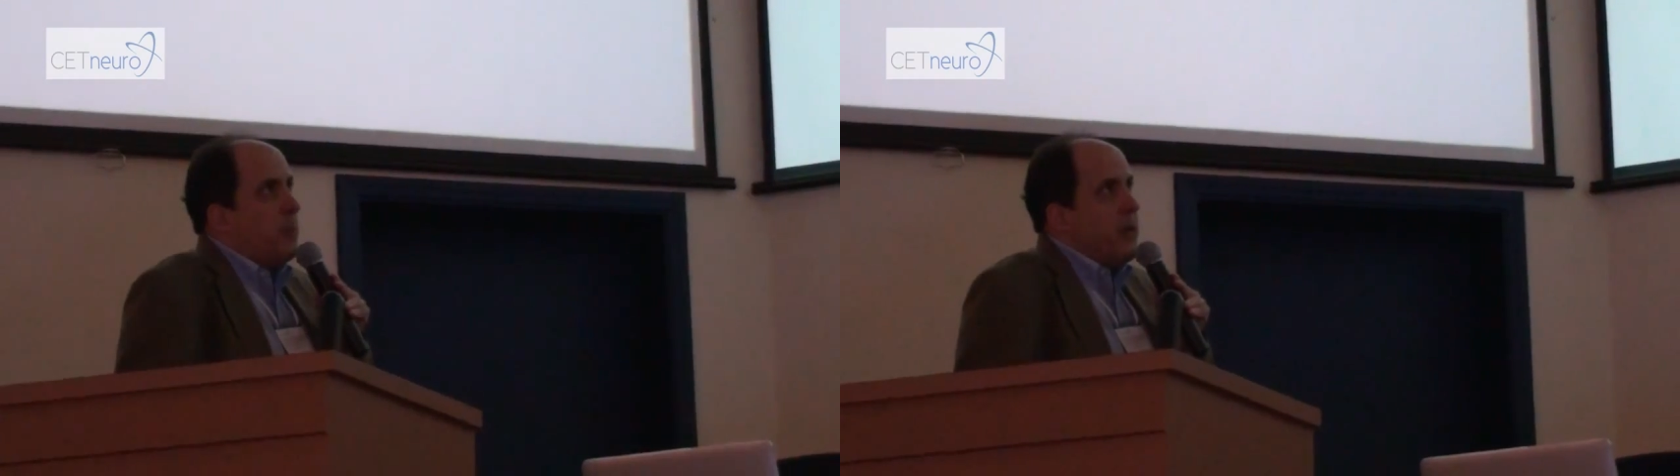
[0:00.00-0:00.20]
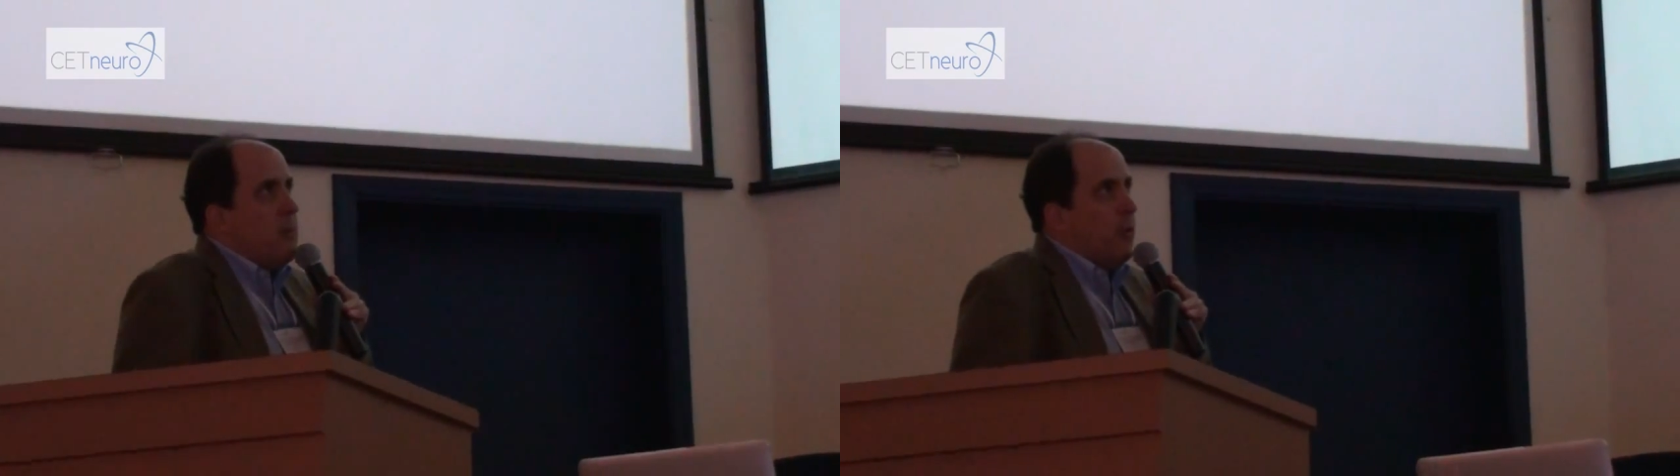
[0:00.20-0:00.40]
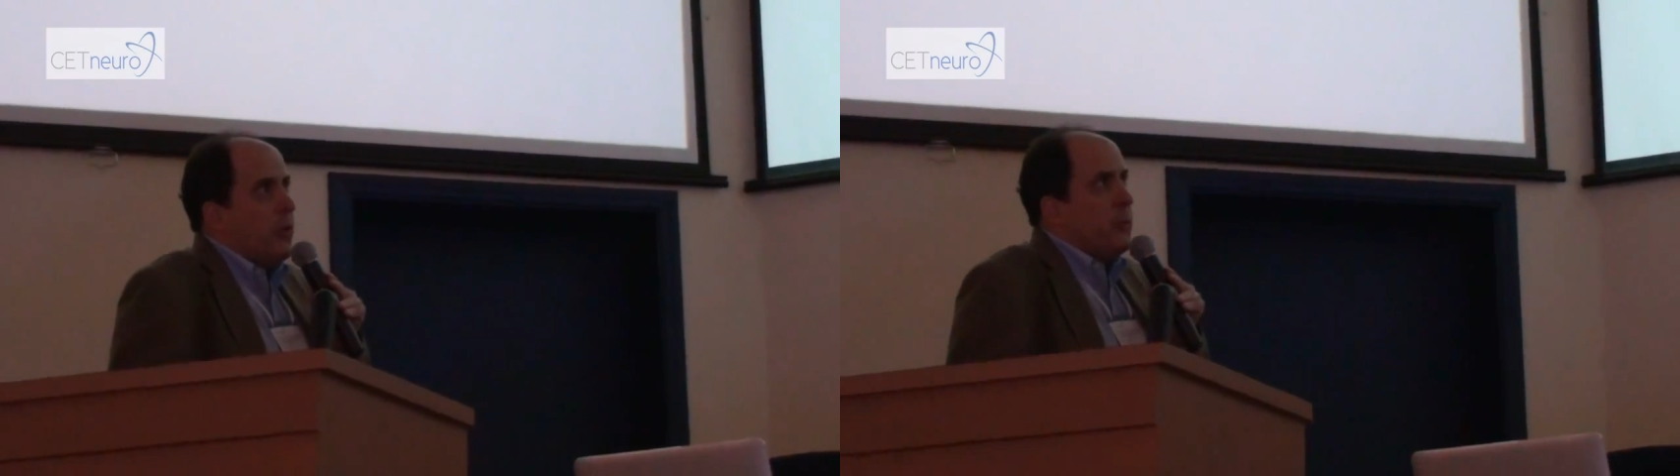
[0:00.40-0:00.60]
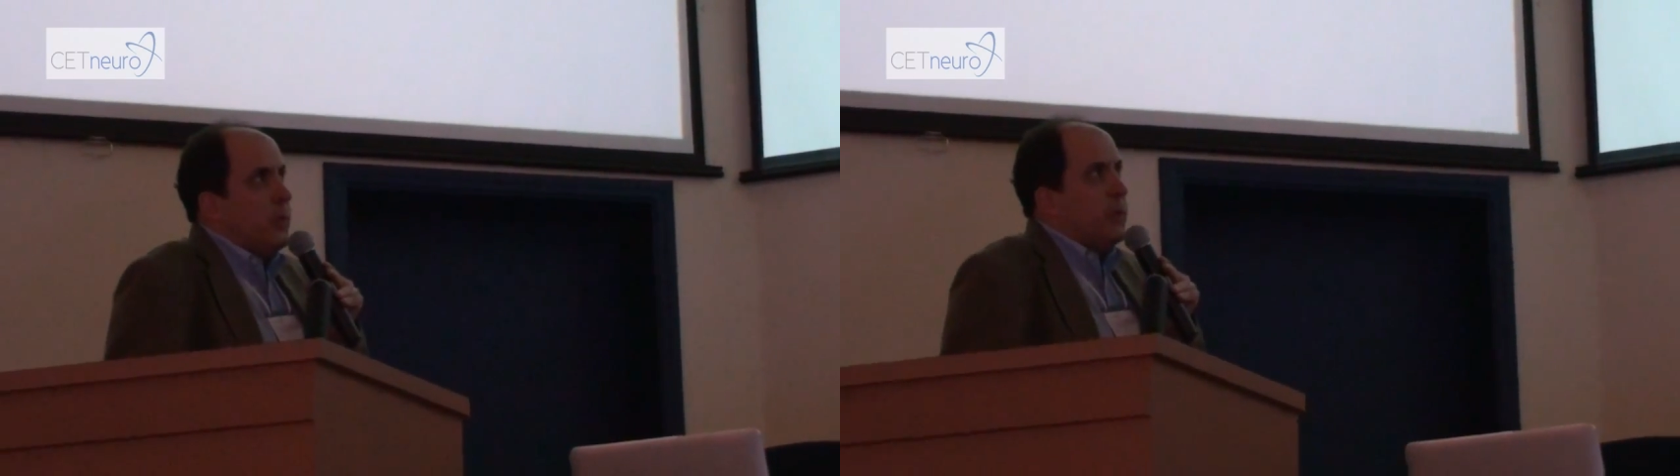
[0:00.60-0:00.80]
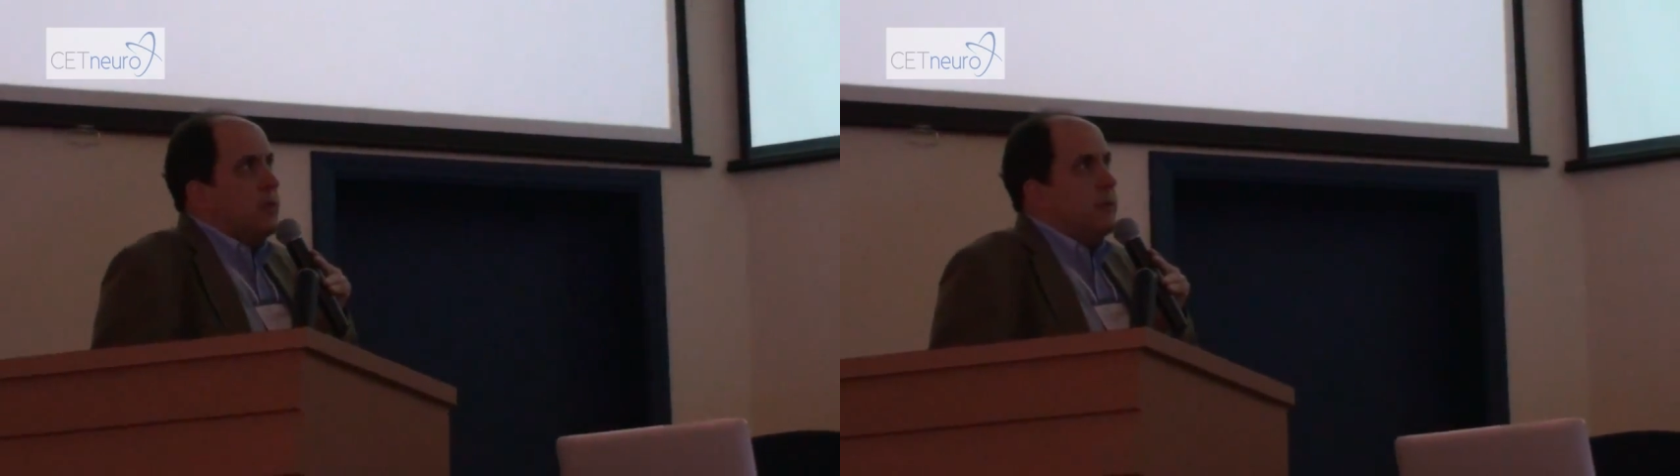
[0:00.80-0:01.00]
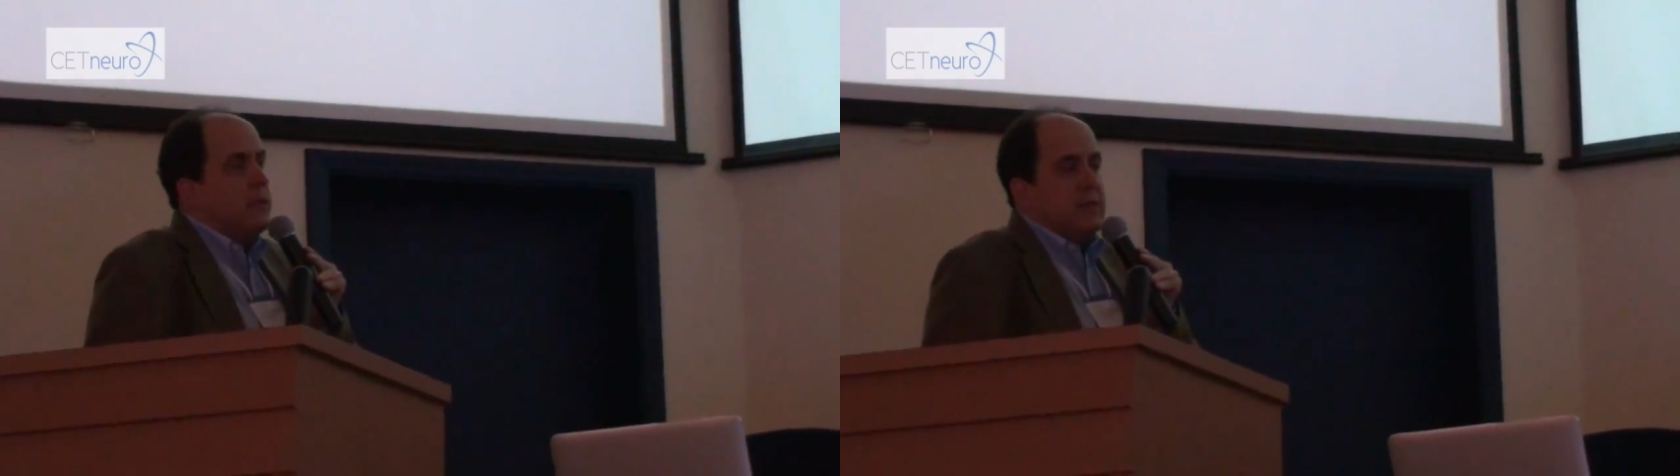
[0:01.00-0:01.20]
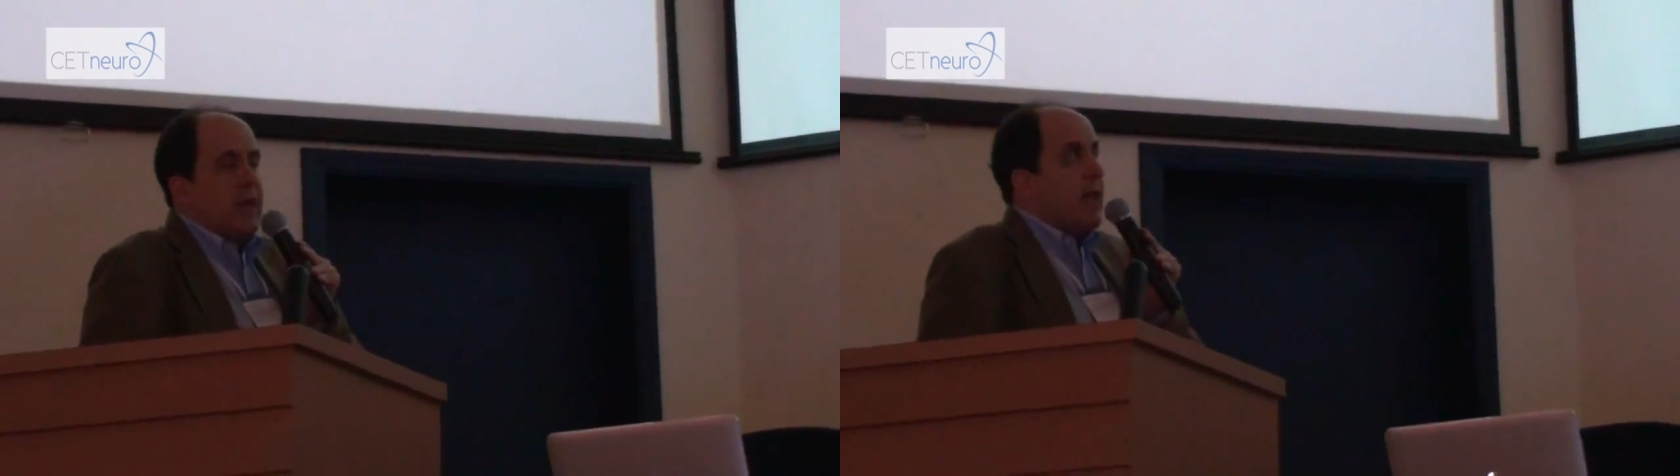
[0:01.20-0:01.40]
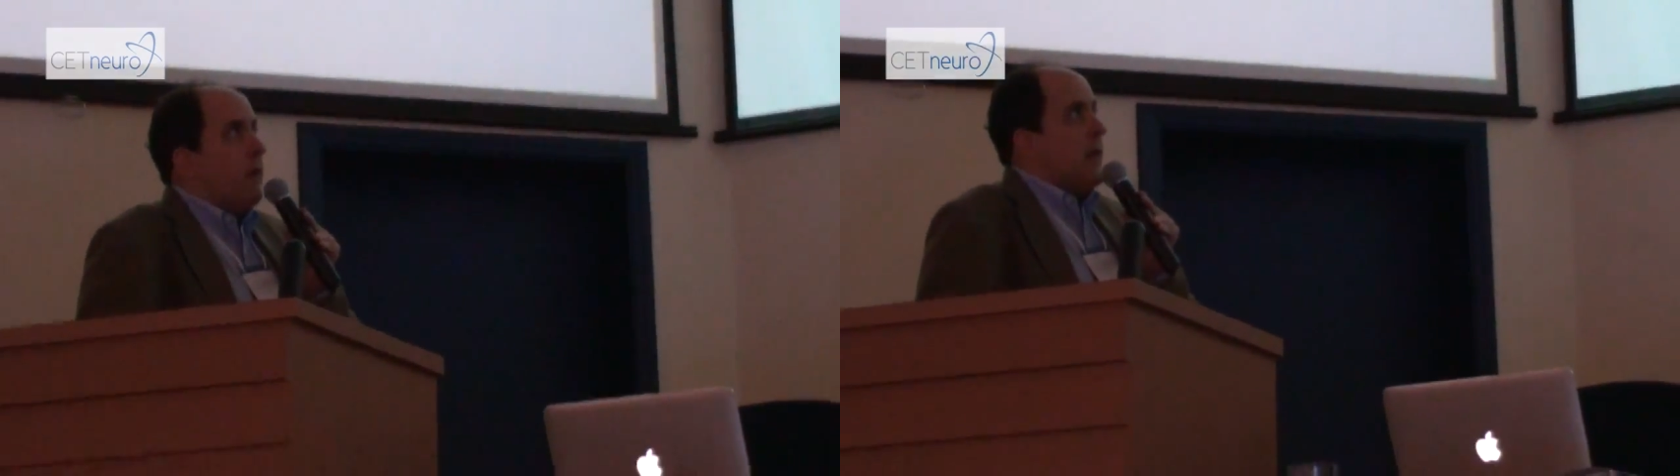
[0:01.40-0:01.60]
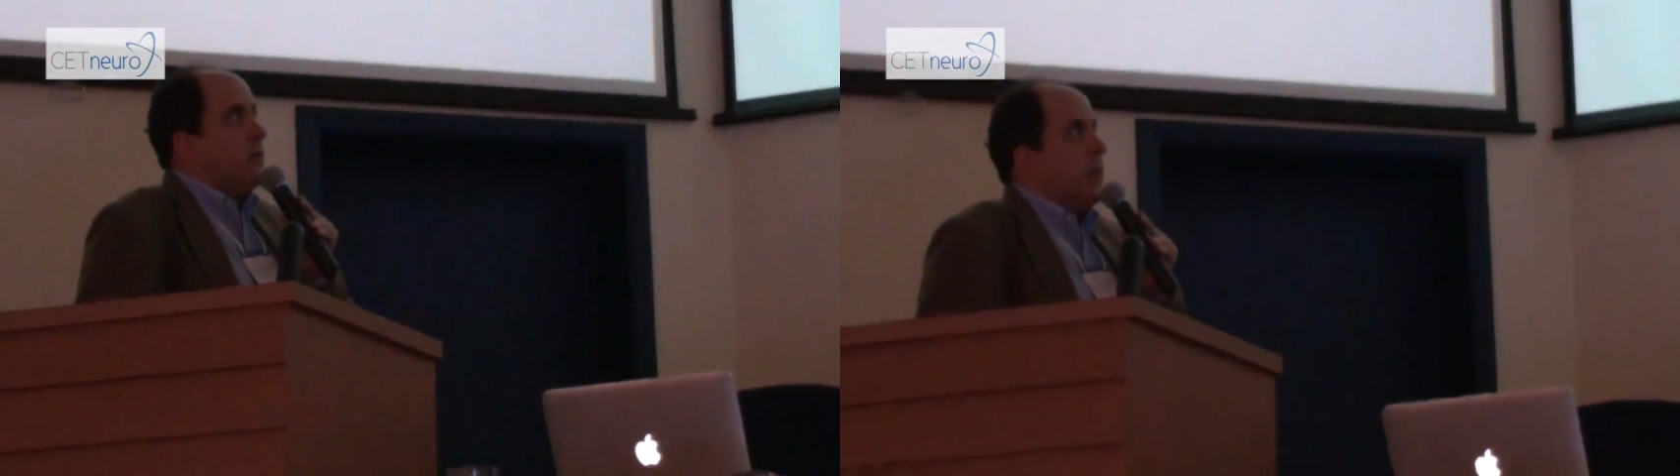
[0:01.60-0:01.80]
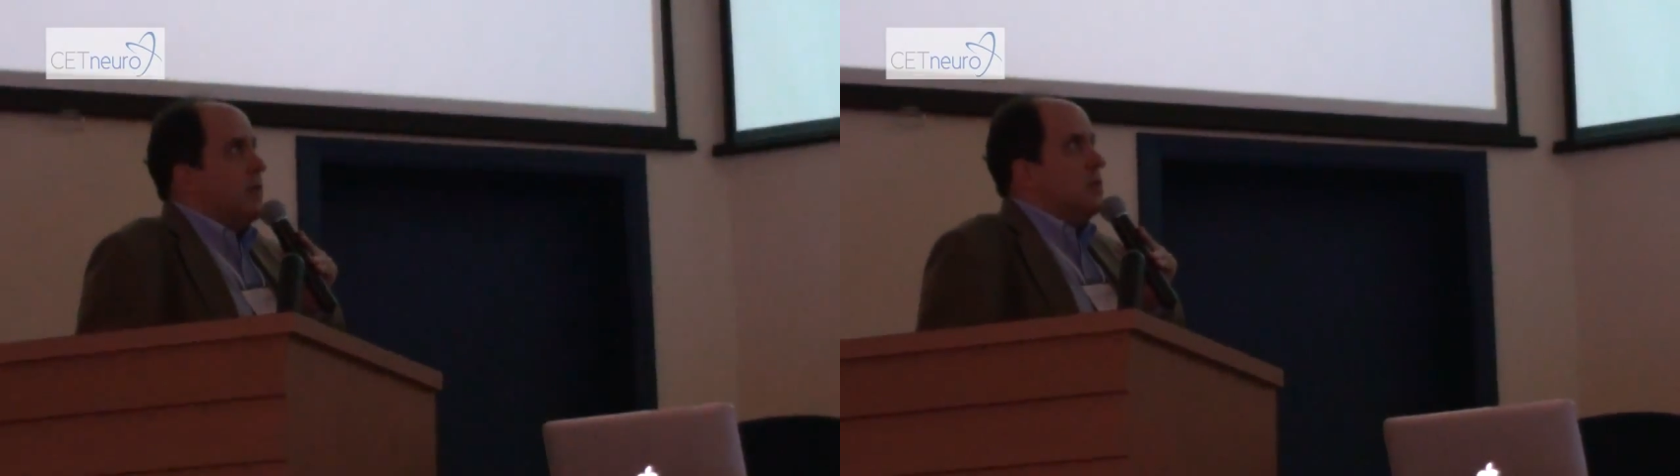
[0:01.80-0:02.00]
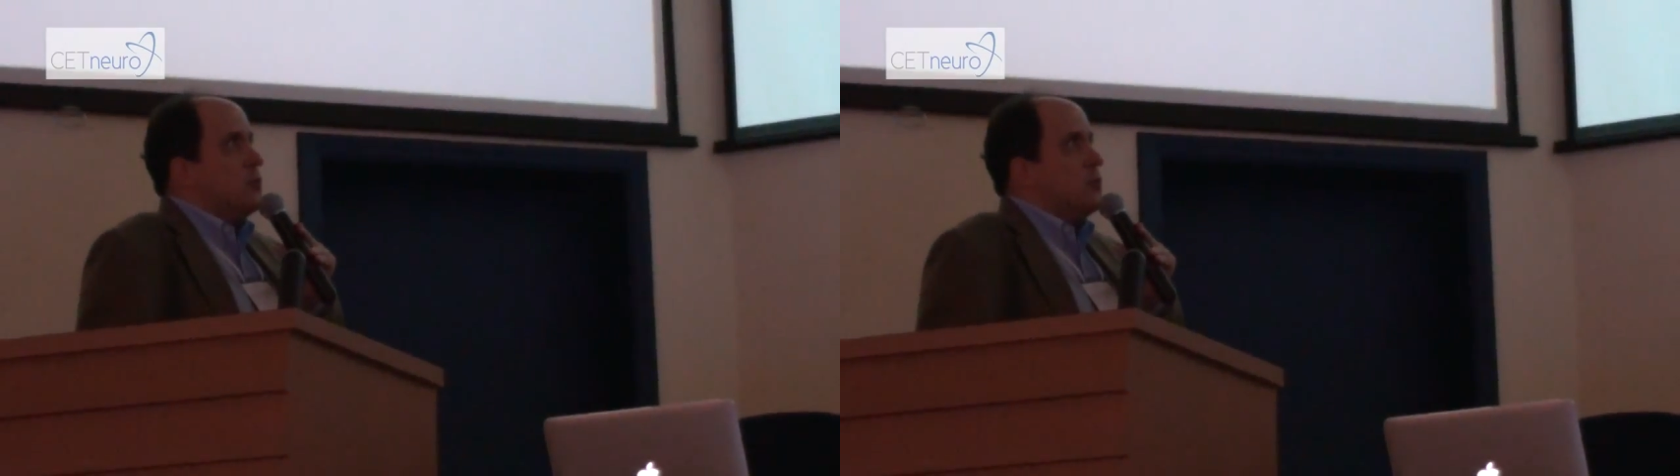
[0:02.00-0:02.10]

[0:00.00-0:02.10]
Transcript: premorbid psychiatric